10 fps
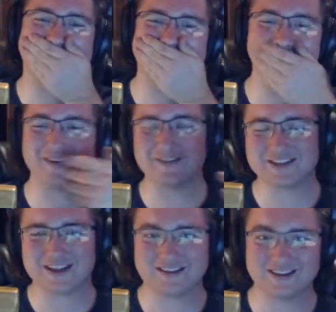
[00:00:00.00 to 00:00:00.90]
Don't give
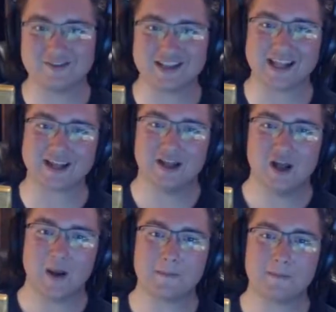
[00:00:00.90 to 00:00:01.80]
it. Give it like
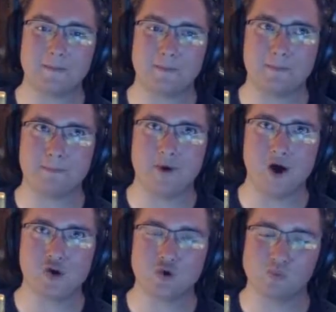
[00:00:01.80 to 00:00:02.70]

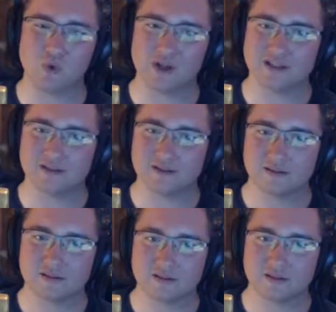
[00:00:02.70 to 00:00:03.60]
under one.
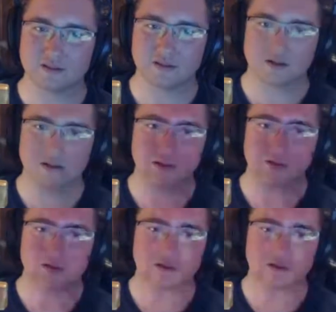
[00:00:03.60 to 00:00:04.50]

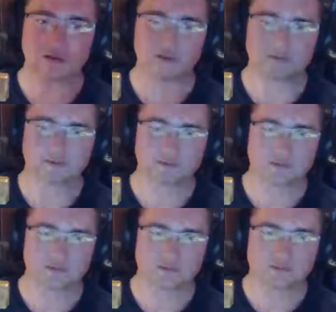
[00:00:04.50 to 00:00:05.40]
There we go.
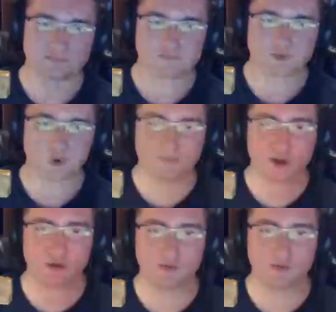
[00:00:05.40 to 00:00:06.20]
Oh, am I going?